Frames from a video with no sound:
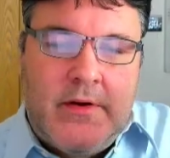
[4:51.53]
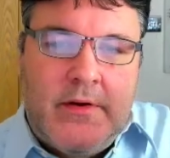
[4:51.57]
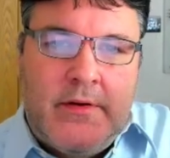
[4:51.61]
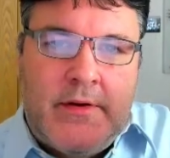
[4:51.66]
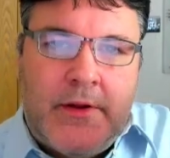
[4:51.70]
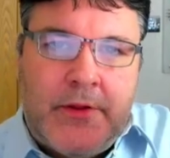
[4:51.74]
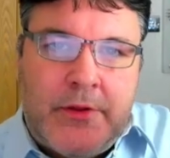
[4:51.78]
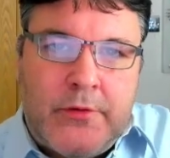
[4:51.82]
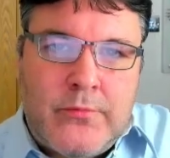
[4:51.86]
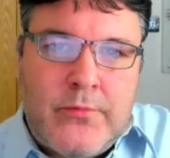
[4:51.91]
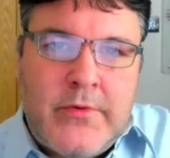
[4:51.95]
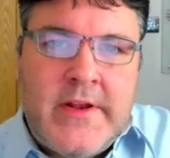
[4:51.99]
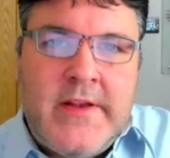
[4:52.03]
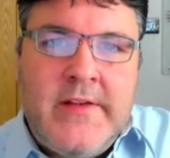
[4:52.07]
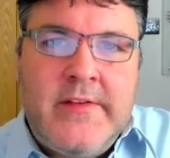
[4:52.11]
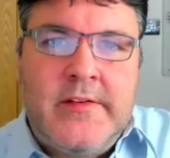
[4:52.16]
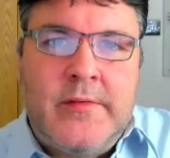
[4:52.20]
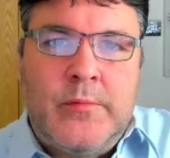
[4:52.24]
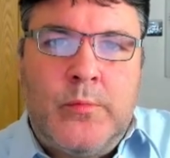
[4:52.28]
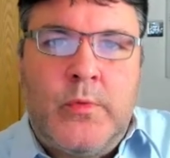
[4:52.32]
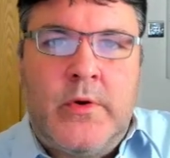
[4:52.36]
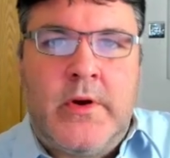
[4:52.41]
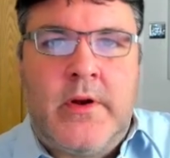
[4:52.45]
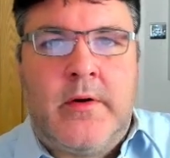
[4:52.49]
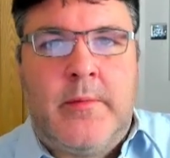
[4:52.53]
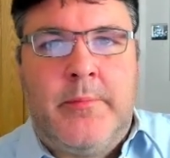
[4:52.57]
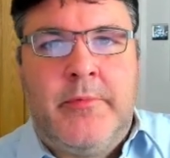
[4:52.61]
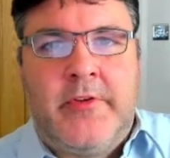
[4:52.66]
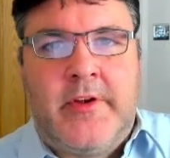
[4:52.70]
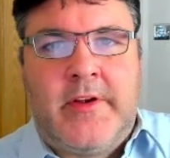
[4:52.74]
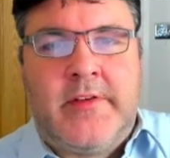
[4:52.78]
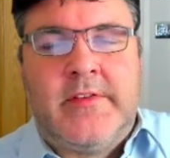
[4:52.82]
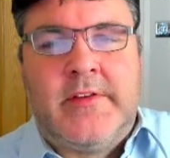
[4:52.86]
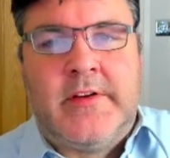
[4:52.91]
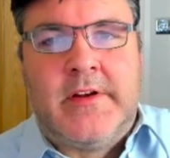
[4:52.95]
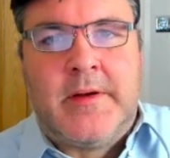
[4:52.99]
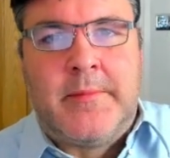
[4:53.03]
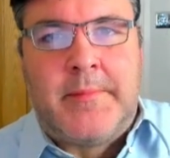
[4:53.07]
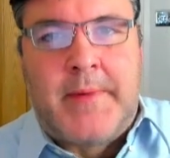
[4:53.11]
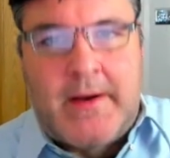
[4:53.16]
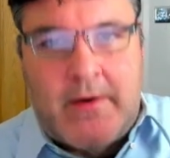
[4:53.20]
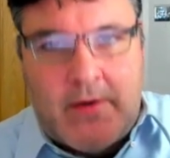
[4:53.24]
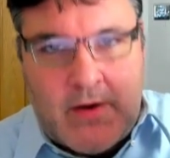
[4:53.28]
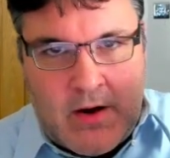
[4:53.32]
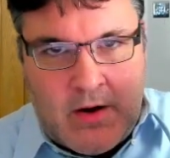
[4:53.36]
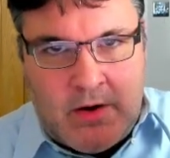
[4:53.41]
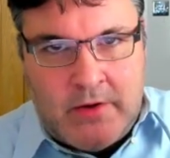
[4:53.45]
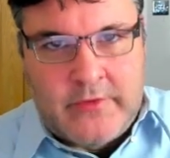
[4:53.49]
Now, the reason we're obsessing
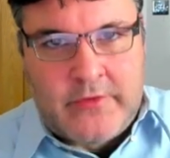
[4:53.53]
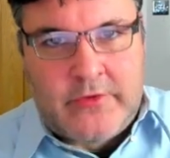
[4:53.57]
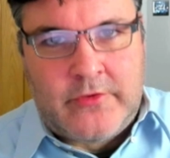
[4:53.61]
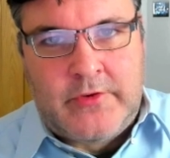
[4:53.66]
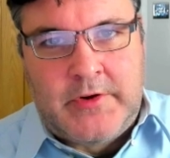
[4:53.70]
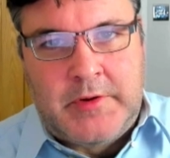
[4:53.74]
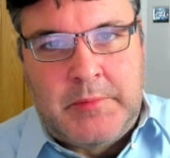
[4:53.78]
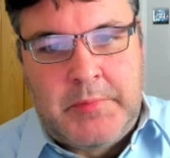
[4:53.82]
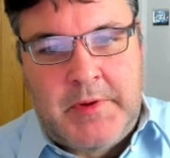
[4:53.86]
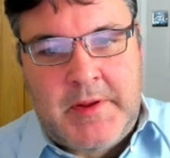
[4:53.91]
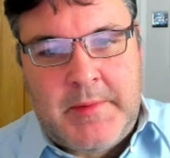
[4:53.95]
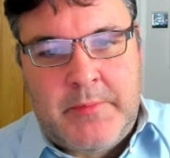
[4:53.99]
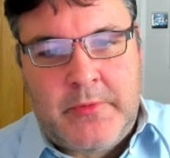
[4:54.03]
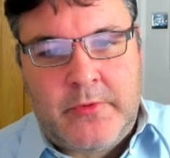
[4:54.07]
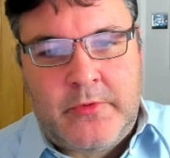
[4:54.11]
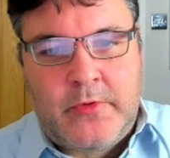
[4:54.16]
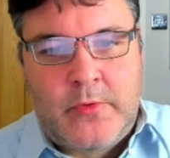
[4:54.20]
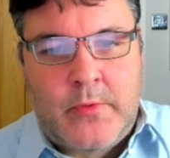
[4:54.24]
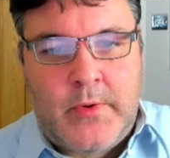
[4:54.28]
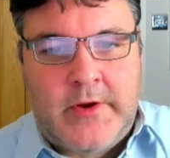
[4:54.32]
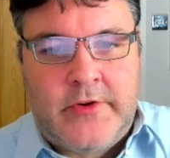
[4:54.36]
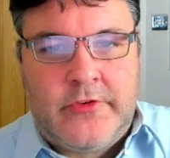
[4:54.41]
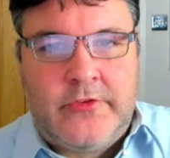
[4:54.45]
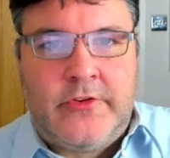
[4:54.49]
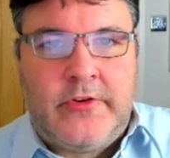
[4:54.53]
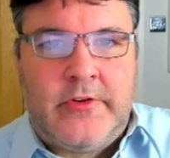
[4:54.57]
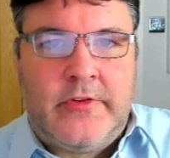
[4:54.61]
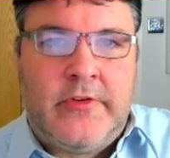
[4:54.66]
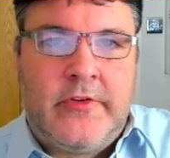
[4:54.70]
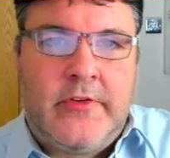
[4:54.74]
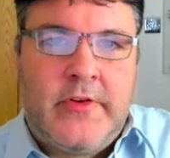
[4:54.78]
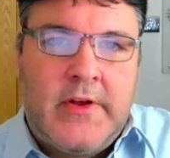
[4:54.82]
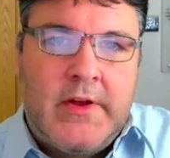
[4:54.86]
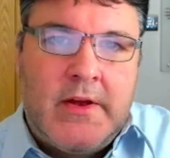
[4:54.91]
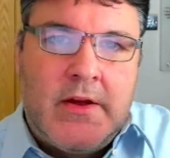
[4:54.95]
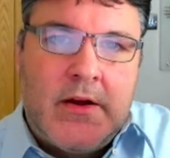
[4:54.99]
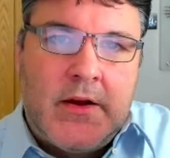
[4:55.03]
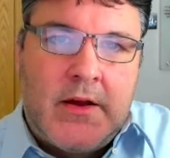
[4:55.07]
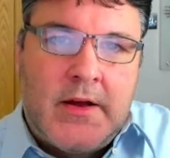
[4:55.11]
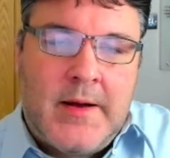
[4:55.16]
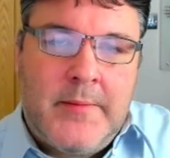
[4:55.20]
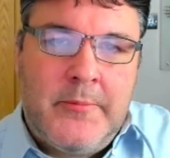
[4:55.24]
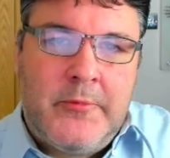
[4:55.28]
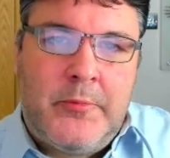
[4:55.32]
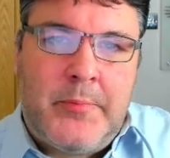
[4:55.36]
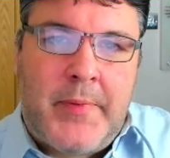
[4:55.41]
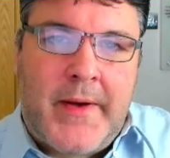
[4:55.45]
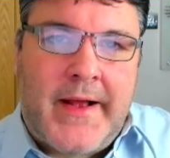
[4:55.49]
about answering people's questions
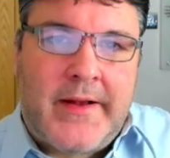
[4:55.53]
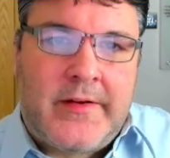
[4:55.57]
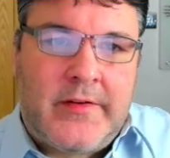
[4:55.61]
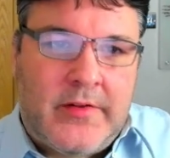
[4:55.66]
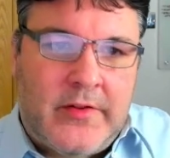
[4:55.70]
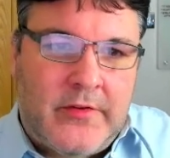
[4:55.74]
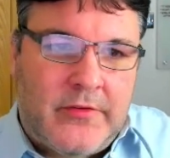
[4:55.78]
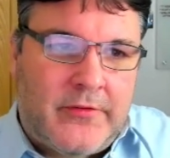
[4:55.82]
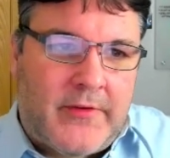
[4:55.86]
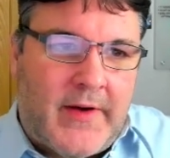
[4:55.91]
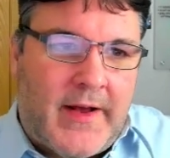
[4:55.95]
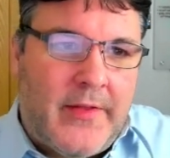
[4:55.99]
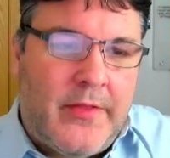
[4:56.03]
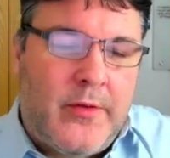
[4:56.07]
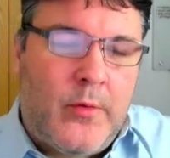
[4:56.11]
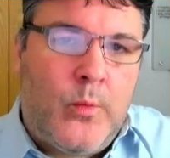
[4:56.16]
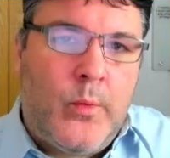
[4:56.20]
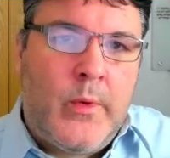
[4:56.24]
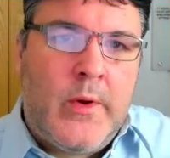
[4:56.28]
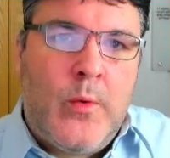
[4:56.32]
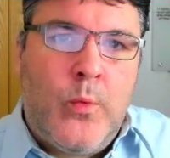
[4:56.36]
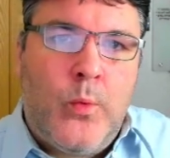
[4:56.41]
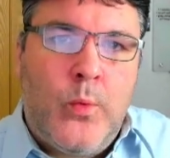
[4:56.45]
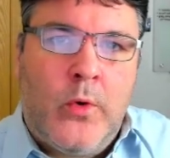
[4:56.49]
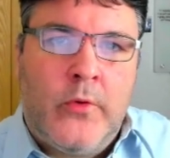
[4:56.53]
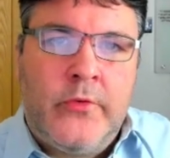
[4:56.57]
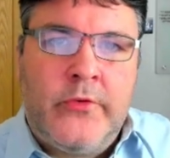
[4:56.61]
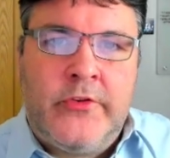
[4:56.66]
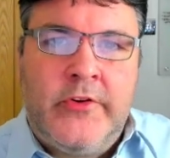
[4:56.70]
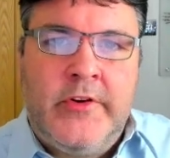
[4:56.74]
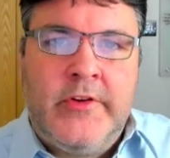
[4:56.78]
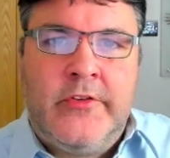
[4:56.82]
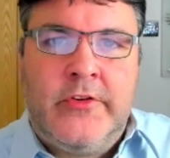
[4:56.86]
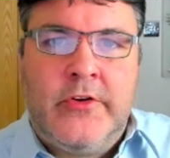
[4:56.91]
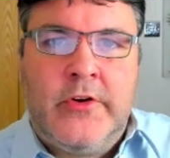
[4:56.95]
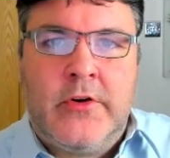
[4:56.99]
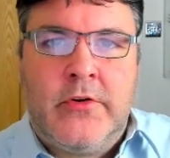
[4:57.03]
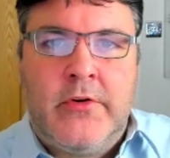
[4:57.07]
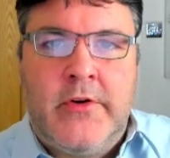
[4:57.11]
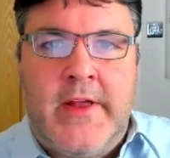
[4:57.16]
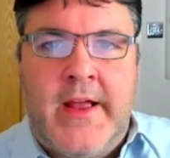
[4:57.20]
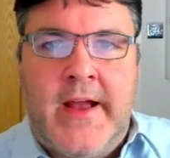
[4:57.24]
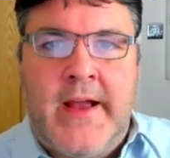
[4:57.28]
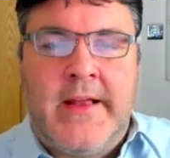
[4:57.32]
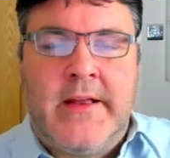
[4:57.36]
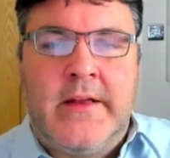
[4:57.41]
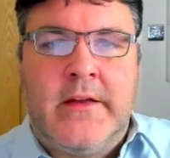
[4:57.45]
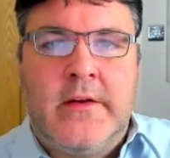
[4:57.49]
comes back to the fact that we're wanting to
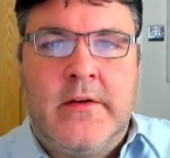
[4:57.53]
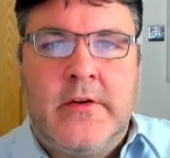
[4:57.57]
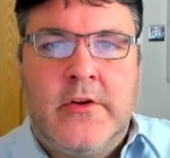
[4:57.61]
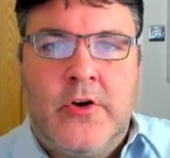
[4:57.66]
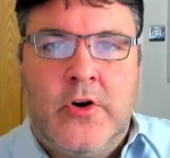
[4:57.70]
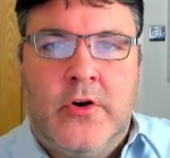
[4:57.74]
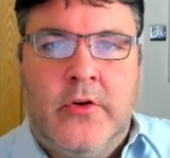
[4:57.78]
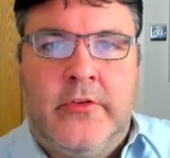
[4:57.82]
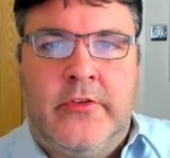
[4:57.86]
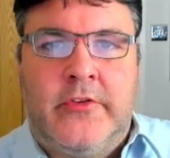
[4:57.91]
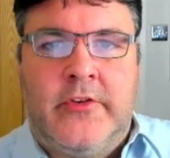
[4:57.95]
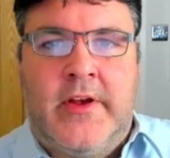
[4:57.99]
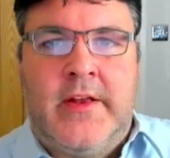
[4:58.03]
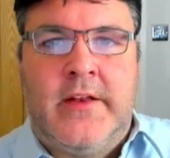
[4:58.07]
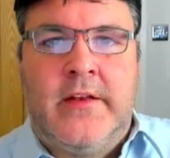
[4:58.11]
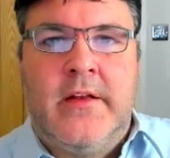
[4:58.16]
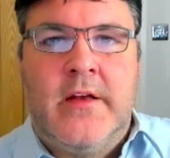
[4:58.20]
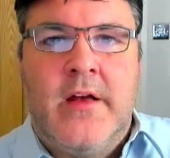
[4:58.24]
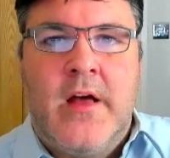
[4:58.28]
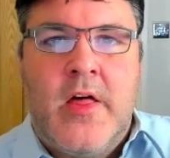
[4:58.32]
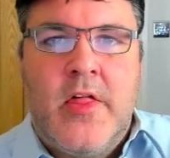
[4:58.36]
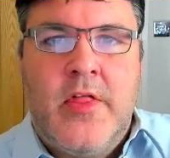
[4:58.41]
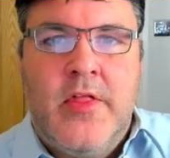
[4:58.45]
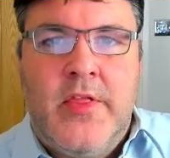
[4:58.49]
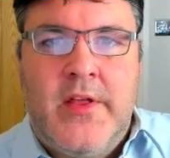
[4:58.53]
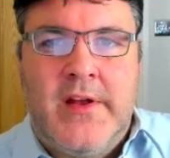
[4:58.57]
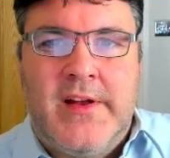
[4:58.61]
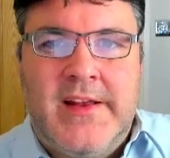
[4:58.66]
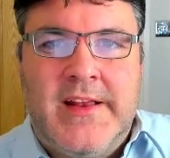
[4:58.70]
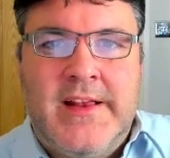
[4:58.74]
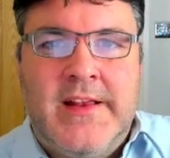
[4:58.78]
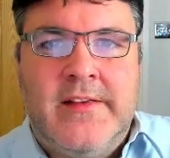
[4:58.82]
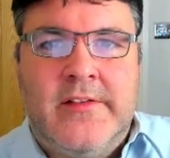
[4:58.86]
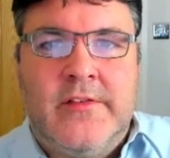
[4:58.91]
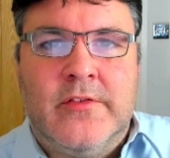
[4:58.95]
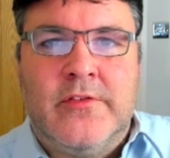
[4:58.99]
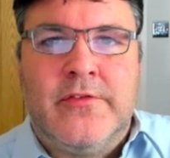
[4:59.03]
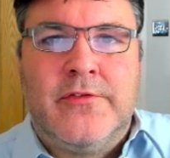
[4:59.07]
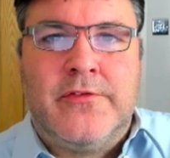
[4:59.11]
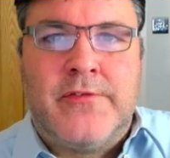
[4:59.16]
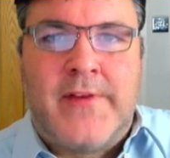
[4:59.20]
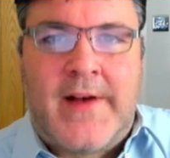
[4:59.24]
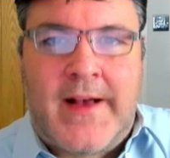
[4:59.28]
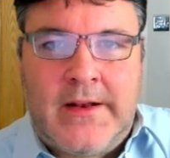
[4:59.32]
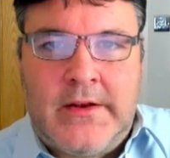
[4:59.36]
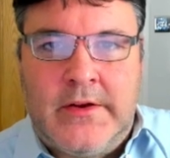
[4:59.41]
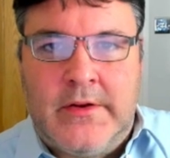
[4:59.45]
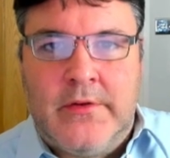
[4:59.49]
create content that is of
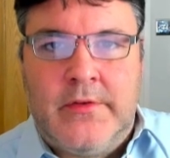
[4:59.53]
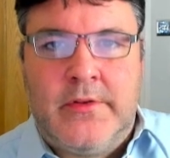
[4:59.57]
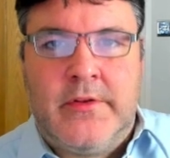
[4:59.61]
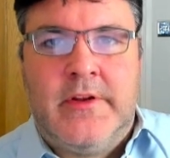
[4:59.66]
value,